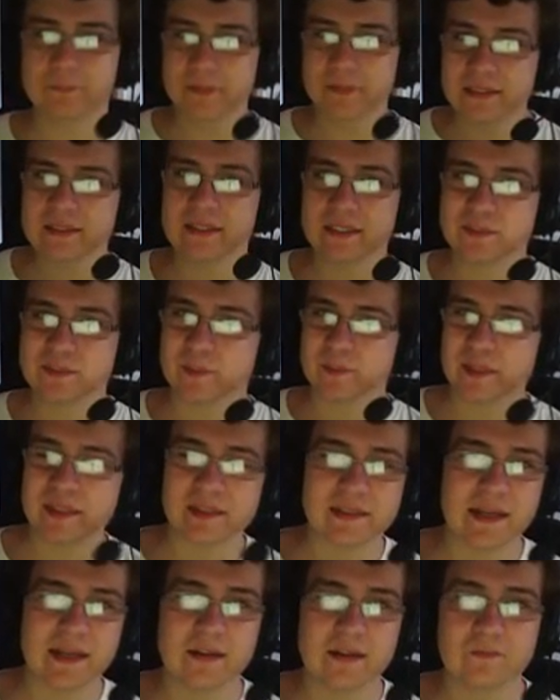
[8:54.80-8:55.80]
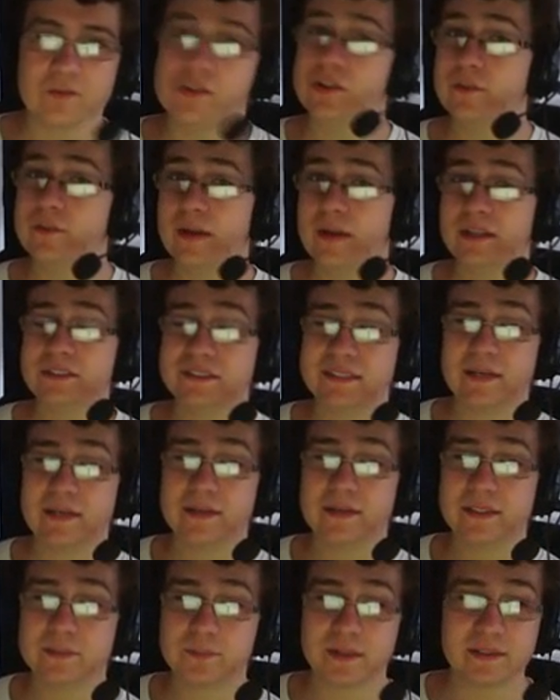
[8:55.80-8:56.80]
Specs. He really likes bringing that. For 2
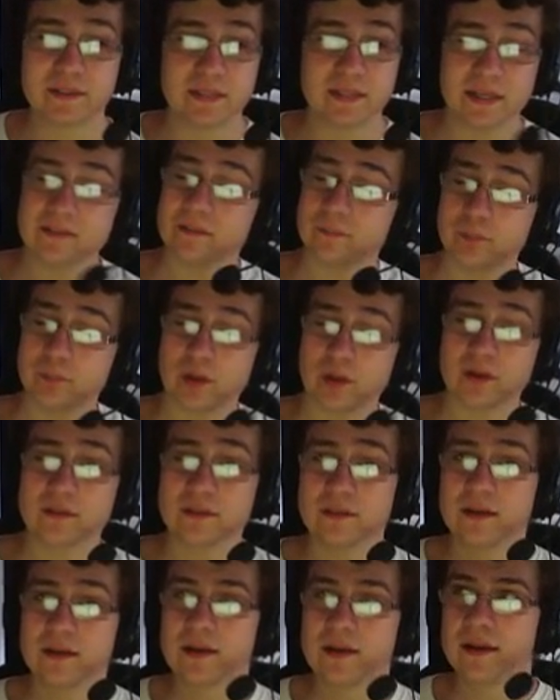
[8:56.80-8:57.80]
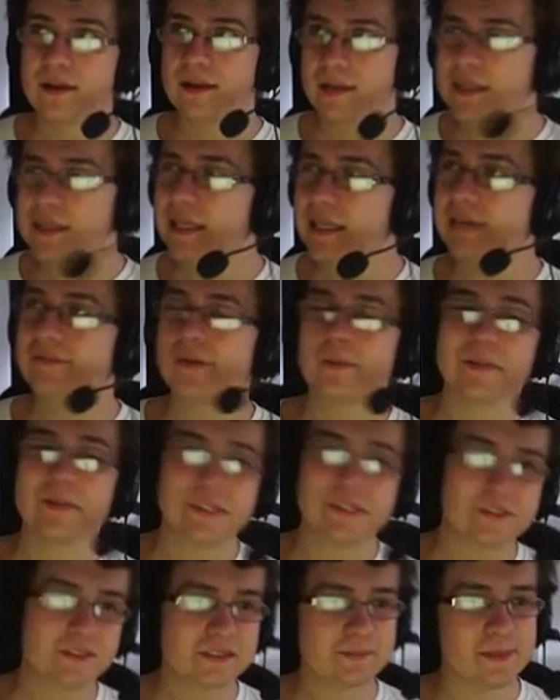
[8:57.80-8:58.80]
matches now, he's bringing Life
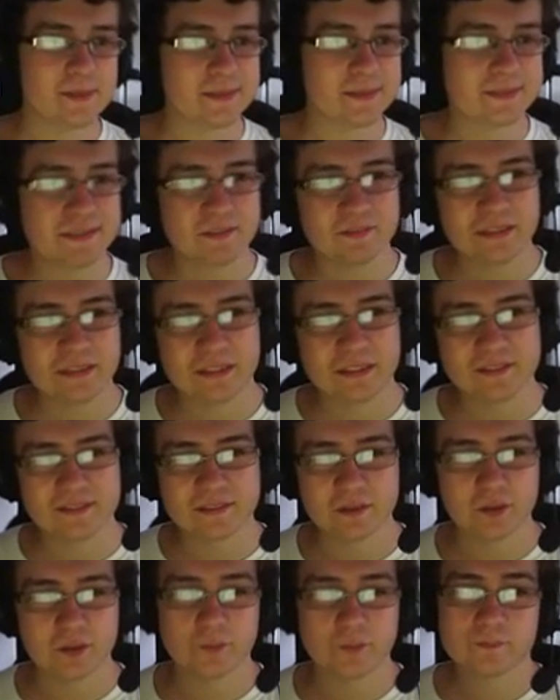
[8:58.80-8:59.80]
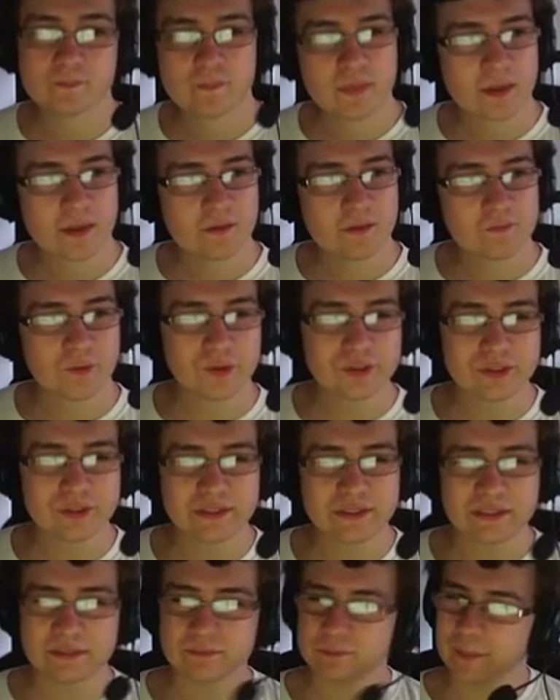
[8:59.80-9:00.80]
Orb and Choice Specs Sylveon. So
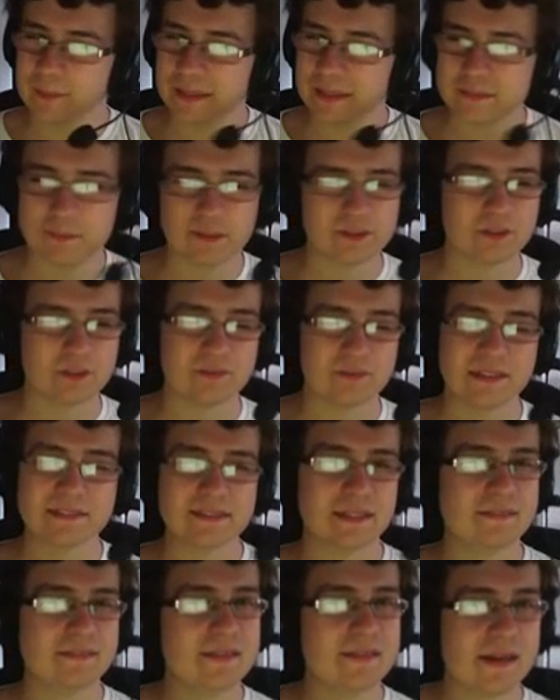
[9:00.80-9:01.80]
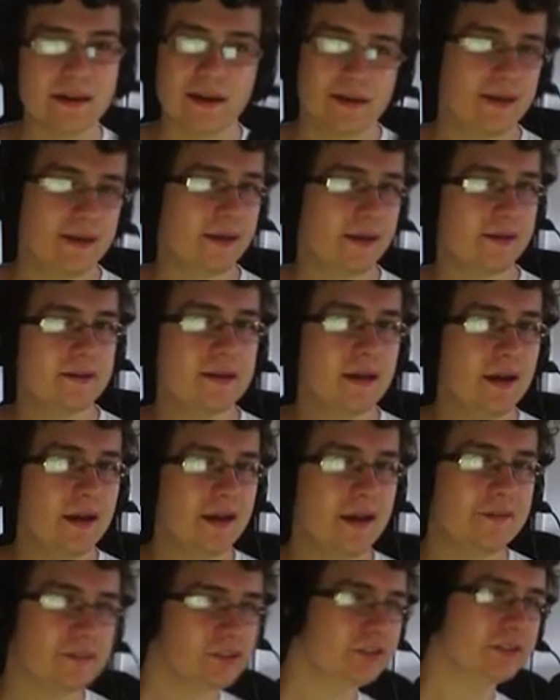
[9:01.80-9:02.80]
Fortress max Special Defense can take a
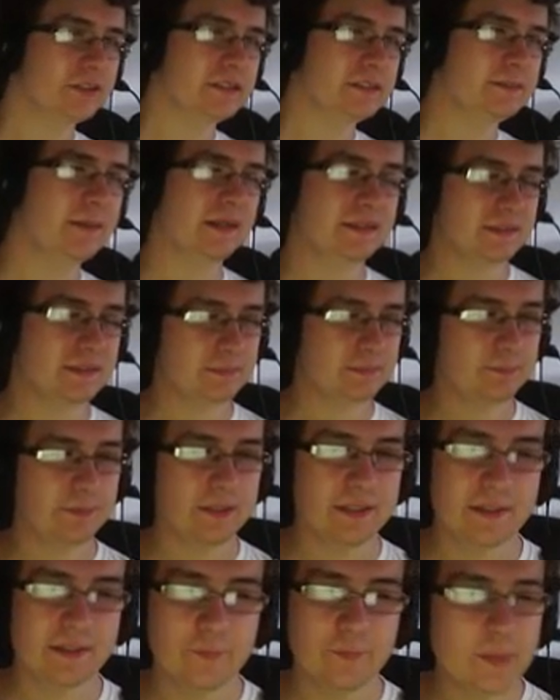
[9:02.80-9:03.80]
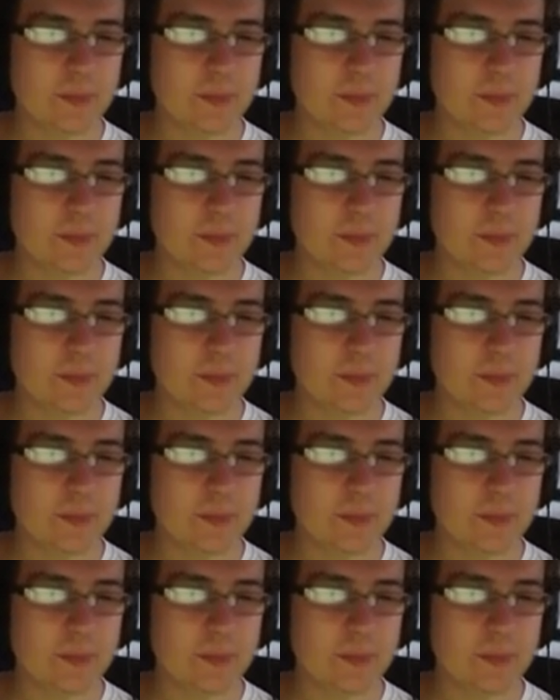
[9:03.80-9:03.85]
hit if it's Choice Specs,